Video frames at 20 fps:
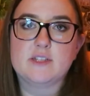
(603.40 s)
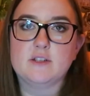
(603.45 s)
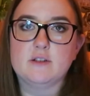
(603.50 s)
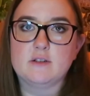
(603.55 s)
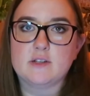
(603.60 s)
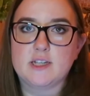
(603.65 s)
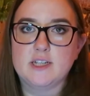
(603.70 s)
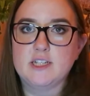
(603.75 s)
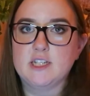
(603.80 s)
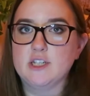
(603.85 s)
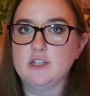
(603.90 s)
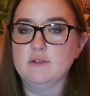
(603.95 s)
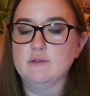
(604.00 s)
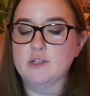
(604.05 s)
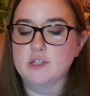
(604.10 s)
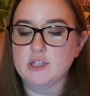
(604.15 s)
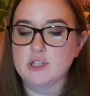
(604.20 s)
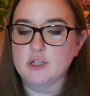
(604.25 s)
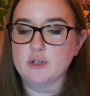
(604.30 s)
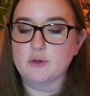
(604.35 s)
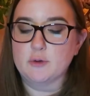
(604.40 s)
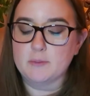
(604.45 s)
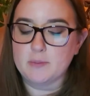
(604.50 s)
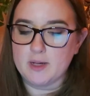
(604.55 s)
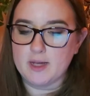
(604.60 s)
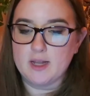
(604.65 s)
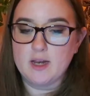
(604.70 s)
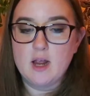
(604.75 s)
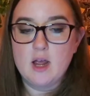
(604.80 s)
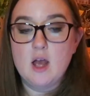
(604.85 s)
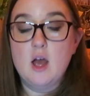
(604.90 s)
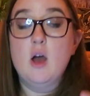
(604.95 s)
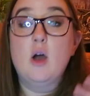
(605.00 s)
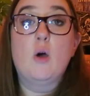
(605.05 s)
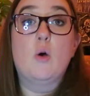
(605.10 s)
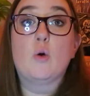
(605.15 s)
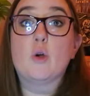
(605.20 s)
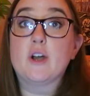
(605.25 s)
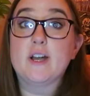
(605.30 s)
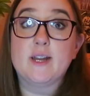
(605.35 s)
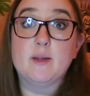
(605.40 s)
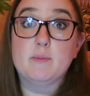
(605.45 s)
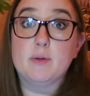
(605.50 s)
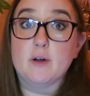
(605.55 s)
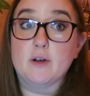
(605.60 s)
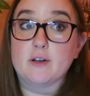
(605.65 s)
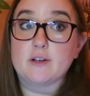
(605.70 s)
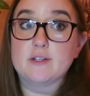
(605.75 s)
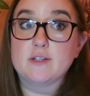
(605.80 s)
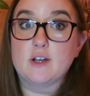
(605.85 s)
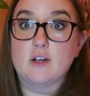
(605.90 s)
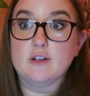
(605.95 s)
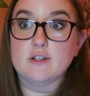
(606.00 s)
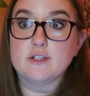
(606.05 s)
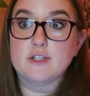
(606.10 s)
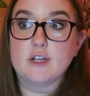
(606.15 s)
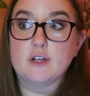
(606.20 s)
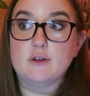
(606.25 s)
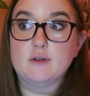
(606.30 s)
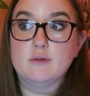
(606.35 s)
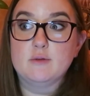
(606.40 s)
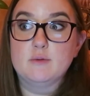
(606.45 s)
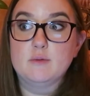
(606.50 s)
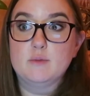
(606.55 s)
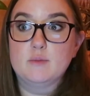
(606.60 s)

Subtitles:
still continue to do, but or any books also,